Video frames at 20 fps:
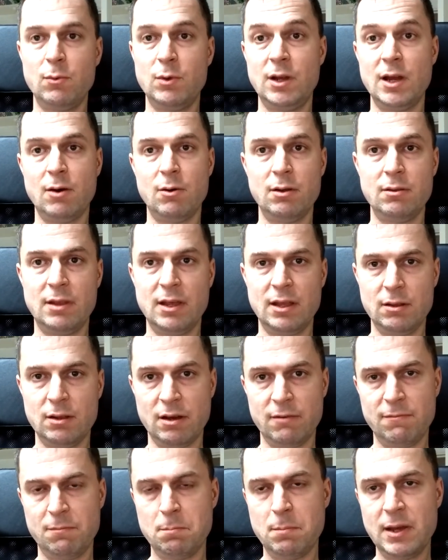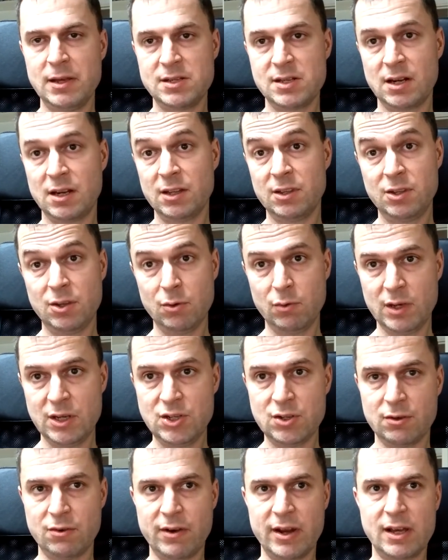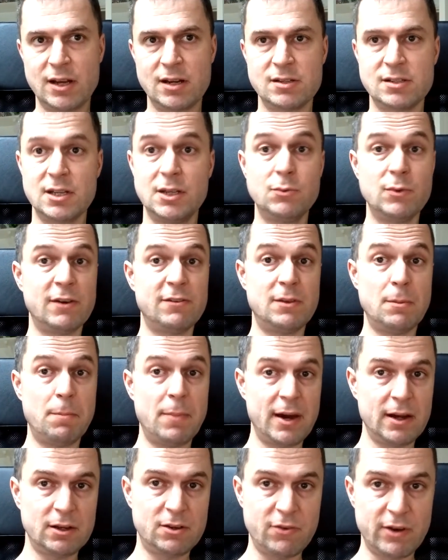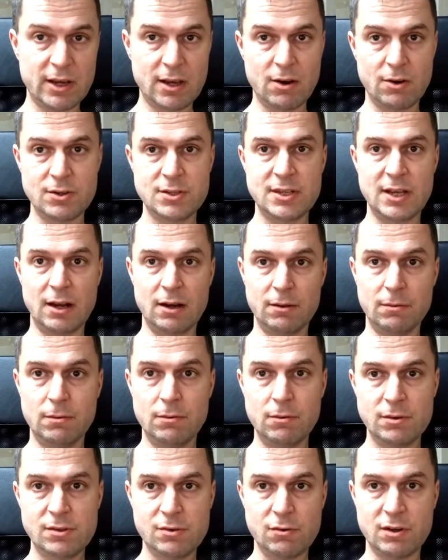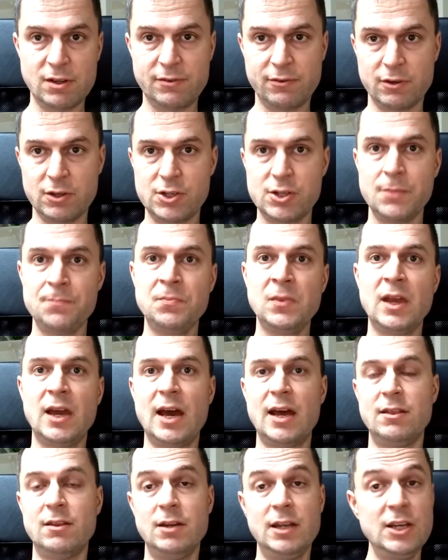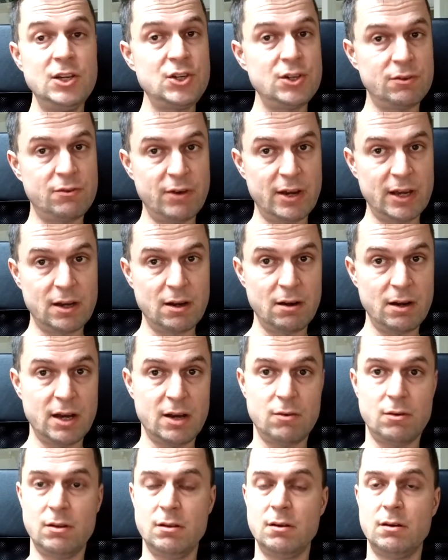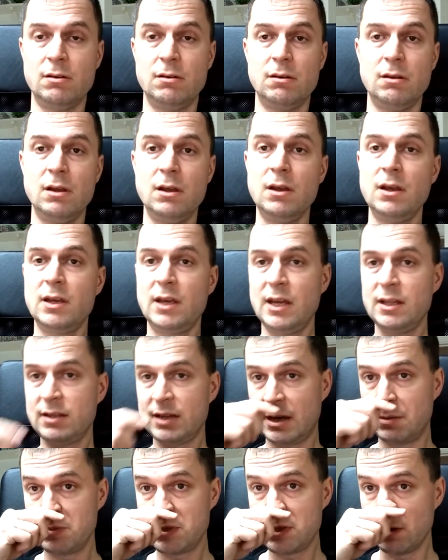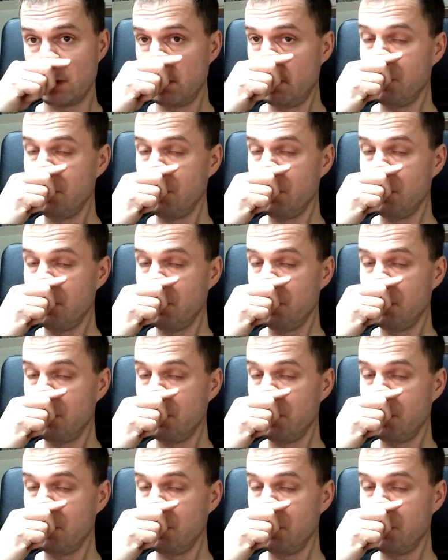And we now then have basically two issue trackers, since we have the bug tracker still on SourceForge and the issue tracker now on GitHub.